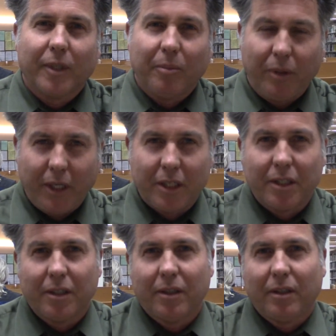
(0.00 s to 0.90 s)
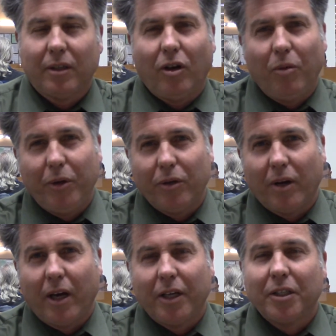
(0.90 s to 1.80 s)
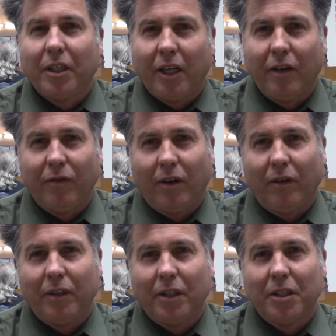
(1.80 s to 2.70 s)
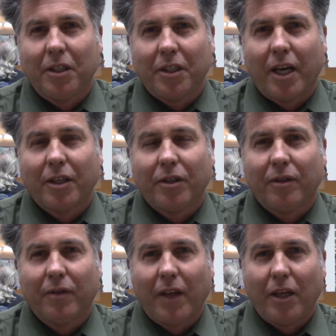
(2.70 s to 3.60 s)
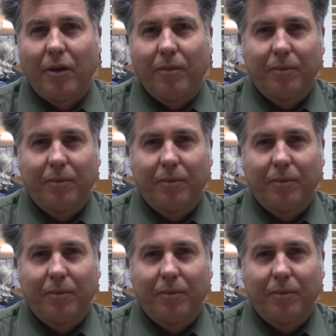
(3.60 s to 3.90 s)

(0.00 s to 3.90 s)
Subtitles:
Please, open your eyes and get involved in this disaster. Thank you.